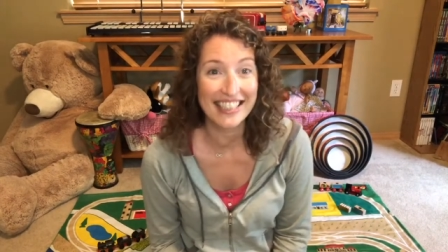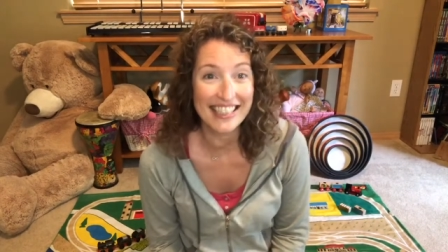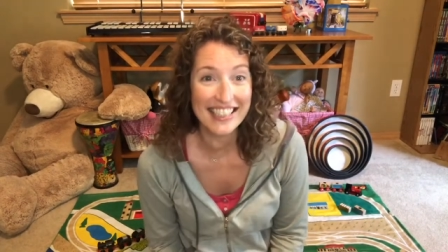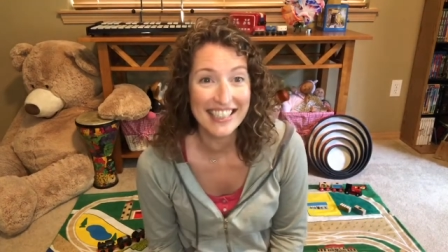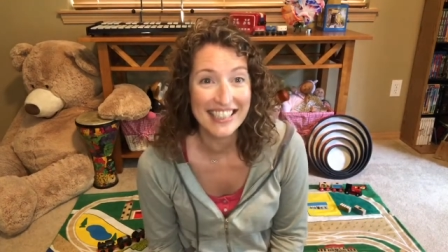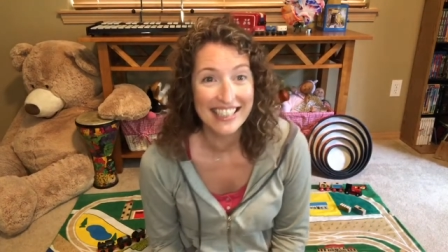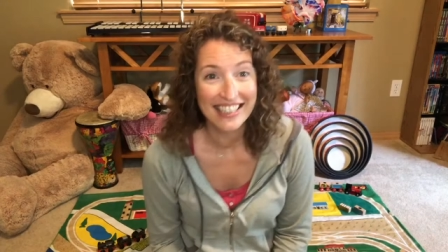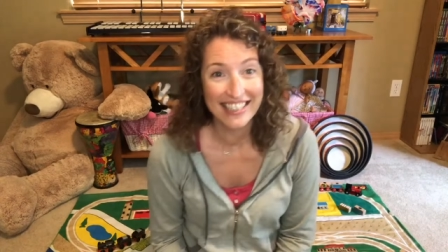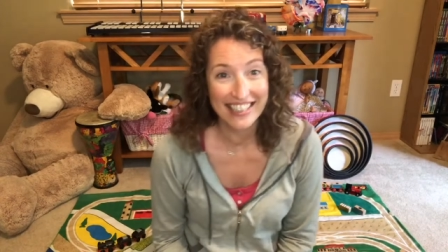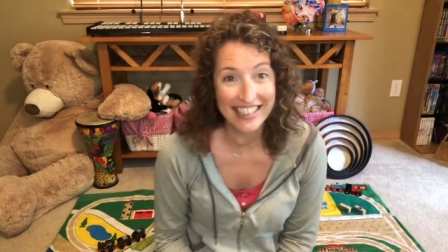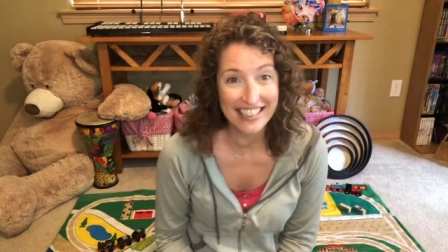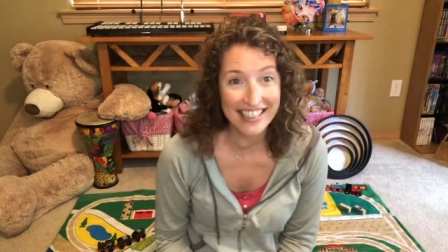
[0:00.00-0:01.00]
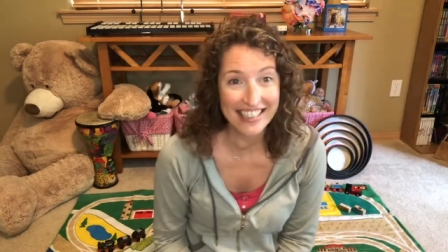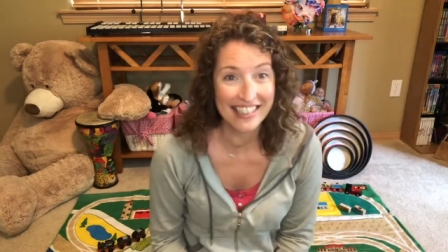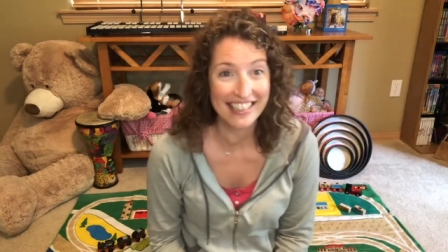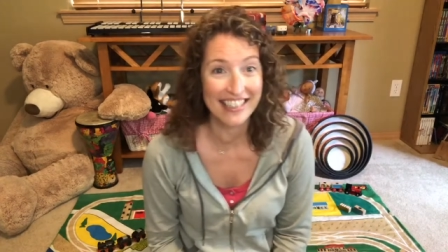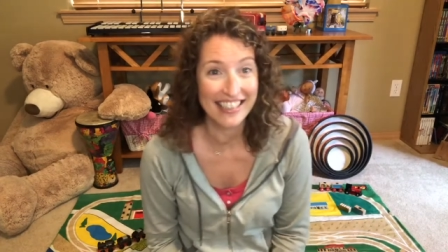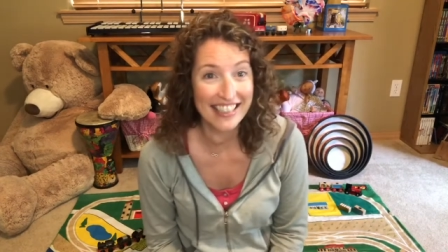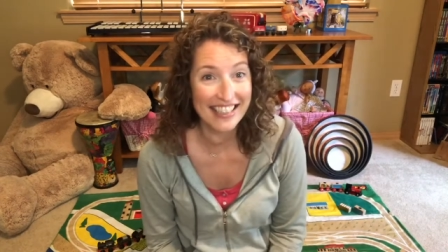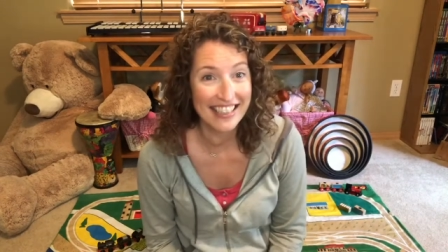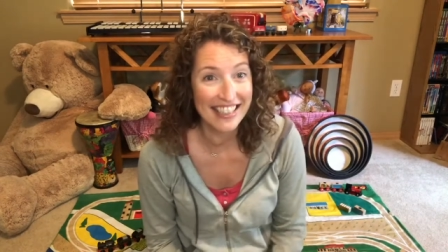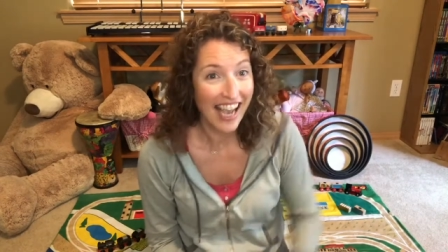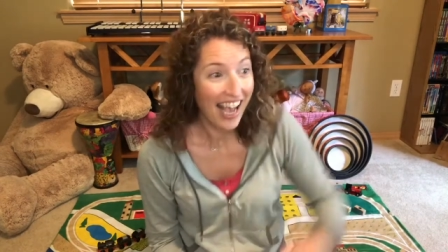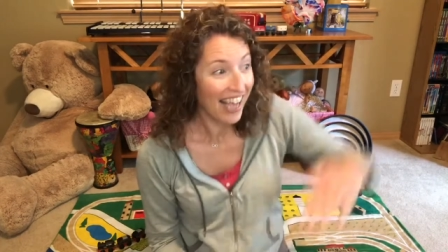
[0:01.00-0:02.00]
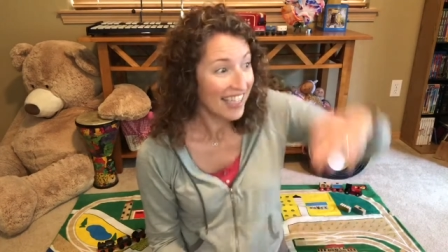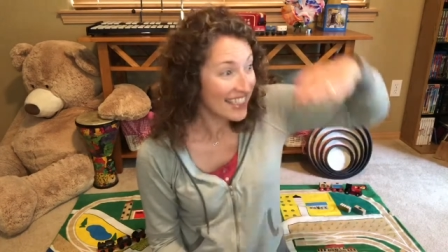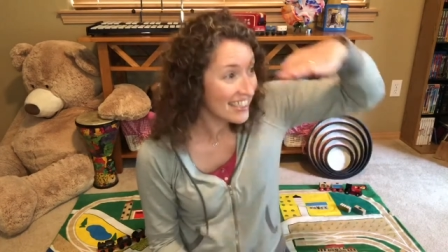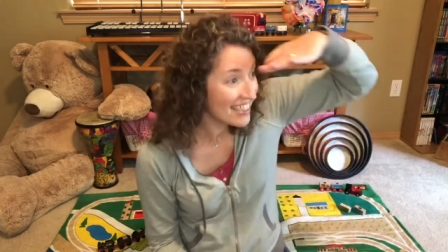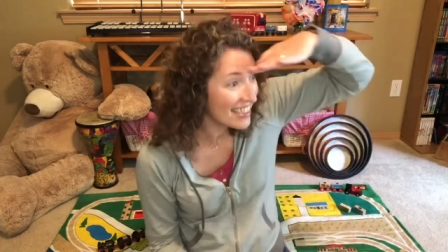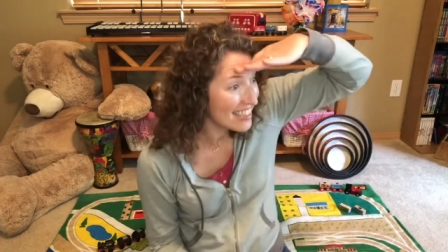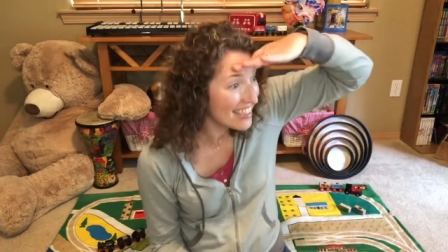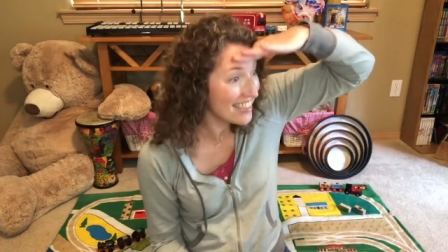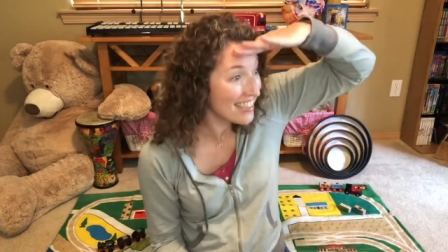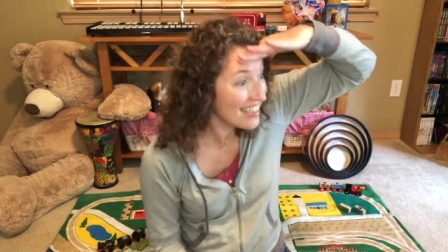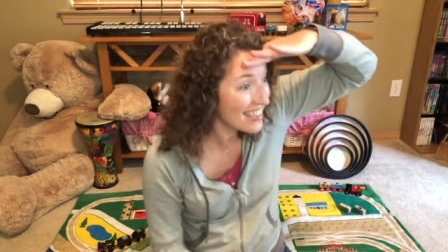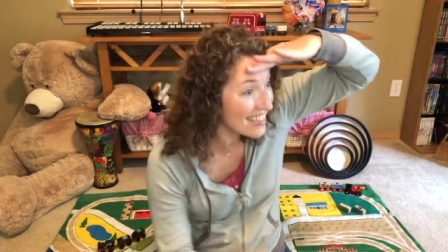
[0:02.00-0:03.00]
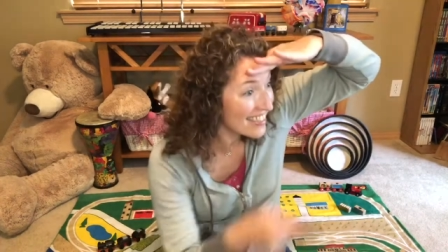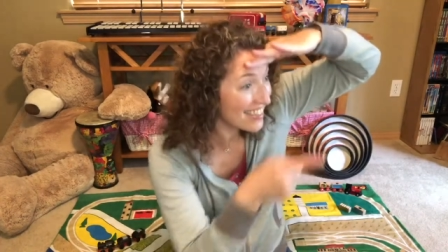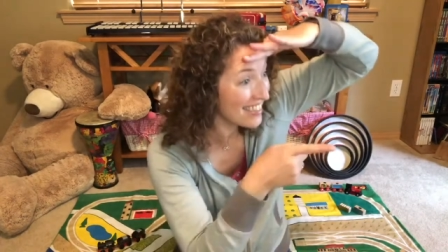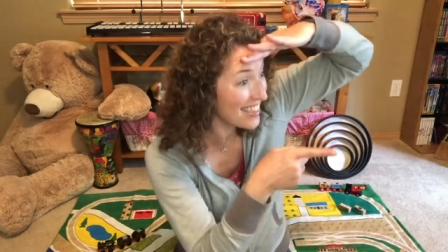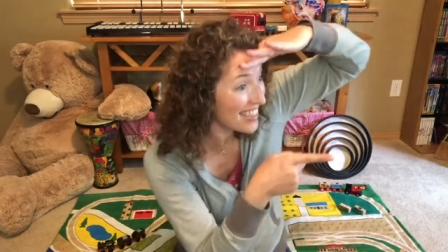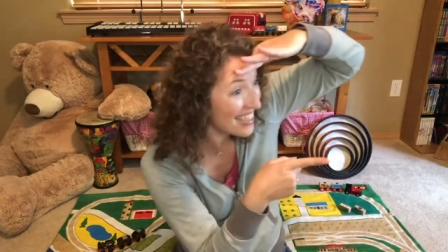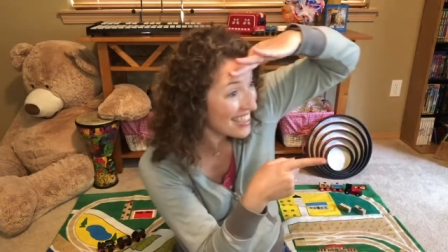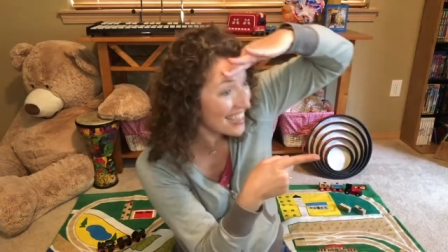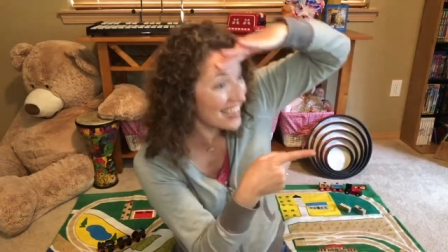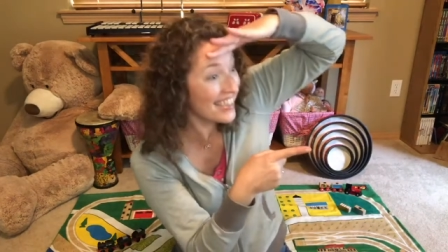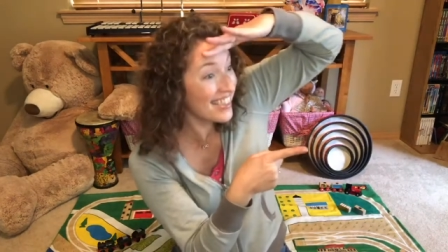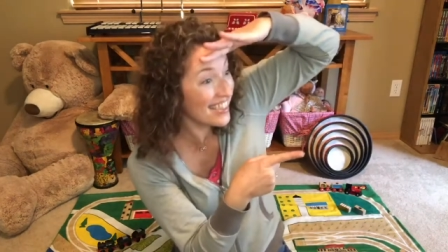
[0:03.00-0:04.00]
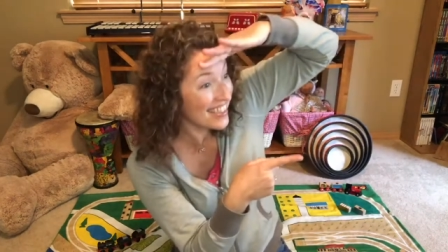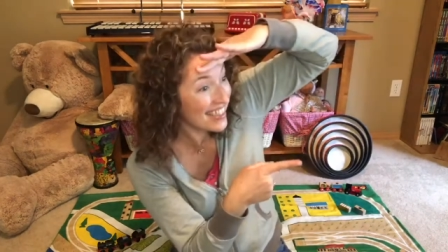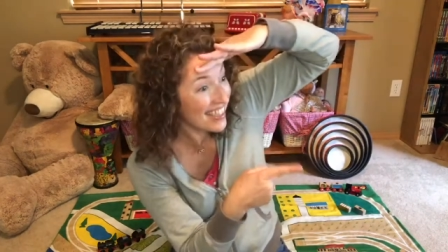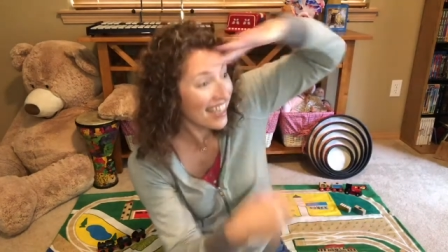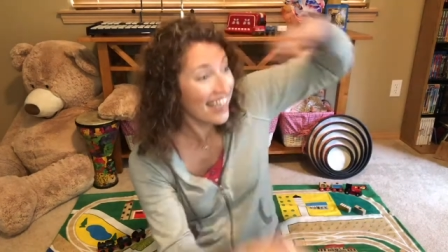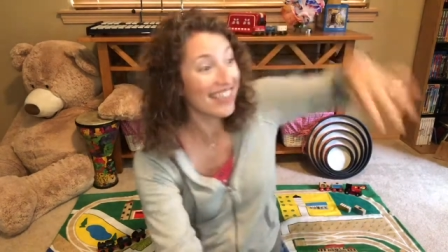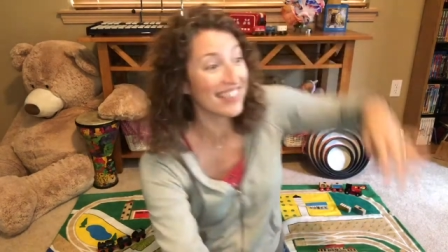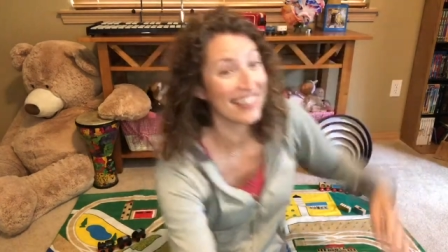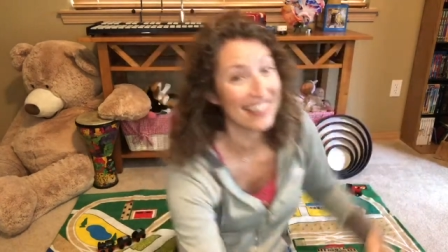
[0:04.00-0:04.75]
Clickety clack, clickety clack, here comes a train on the railroad track.